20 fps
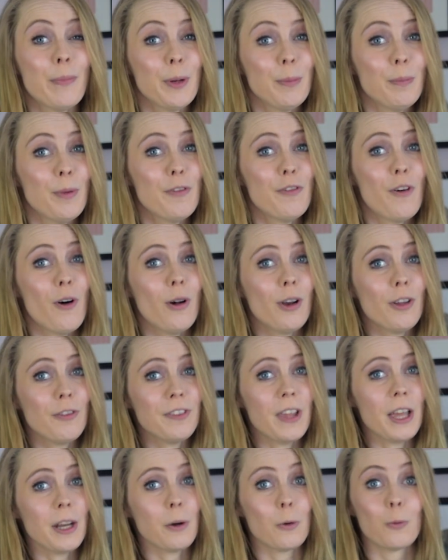But before all of
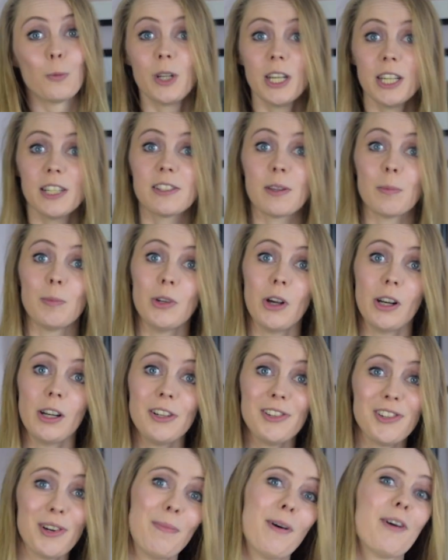that, we need some
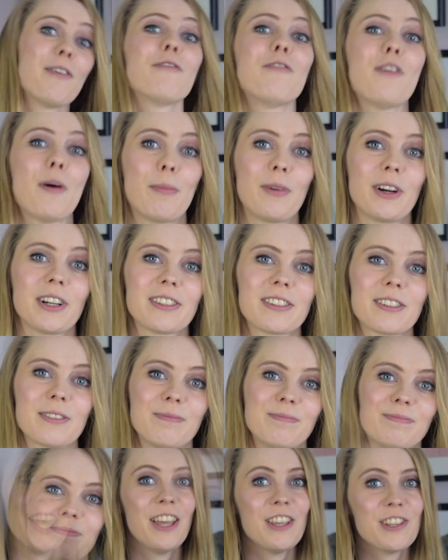knowledge about fabrics.
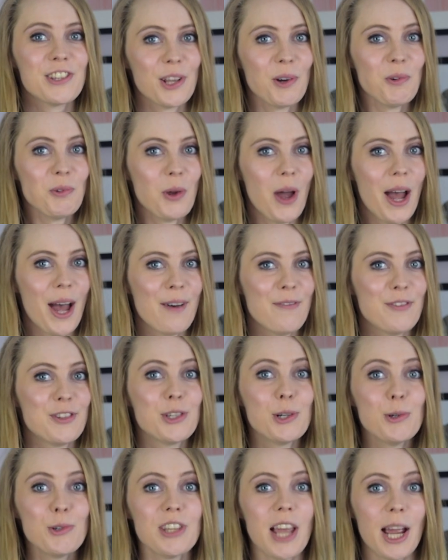So you have
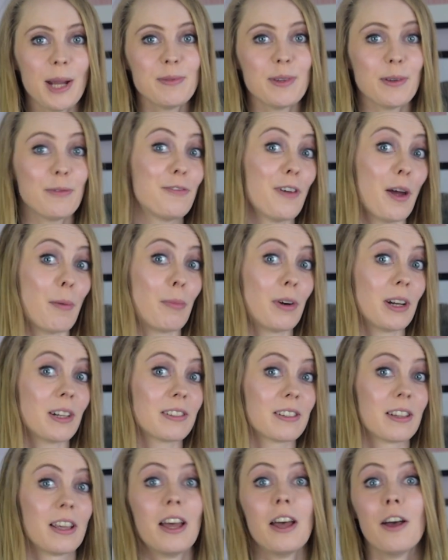two types of
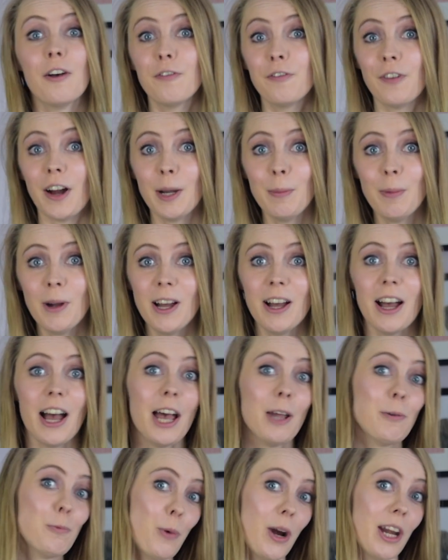fabrics, fiber
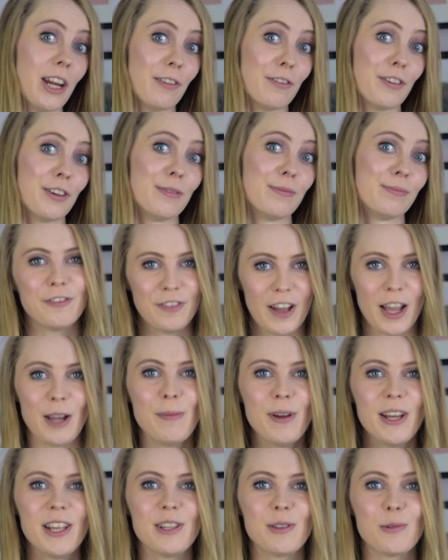and wave.
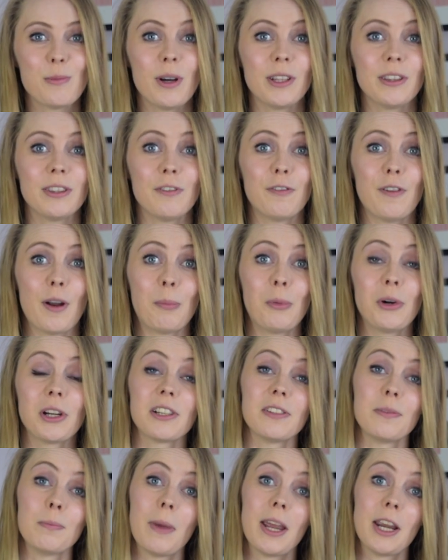Fiber is what the fabric
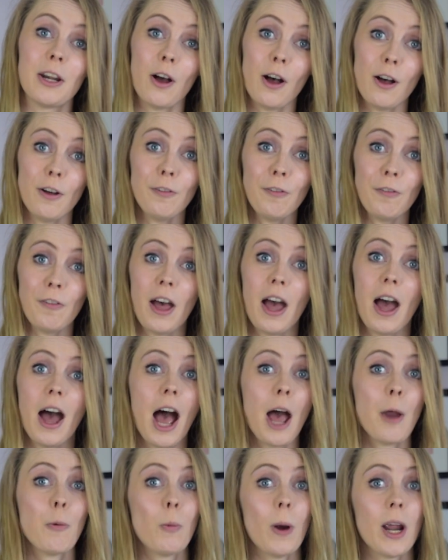is made of
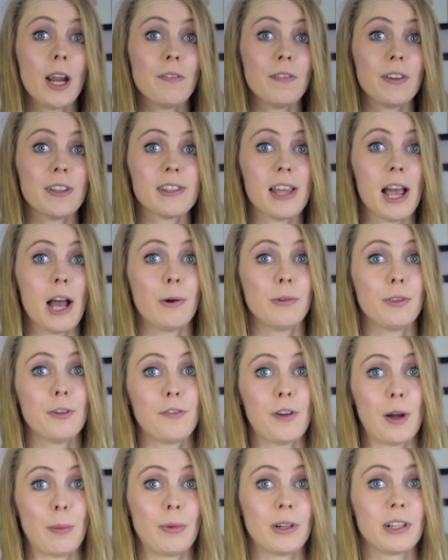and wave is how the
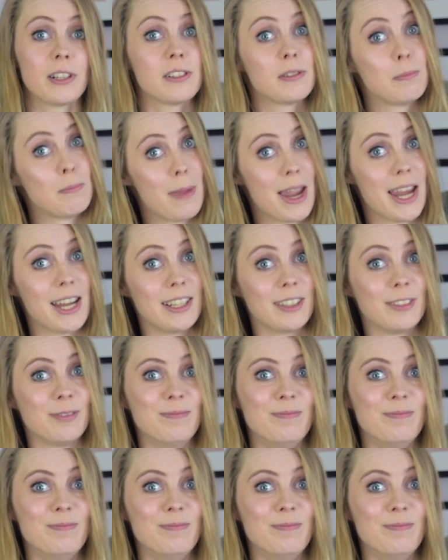fabric is made.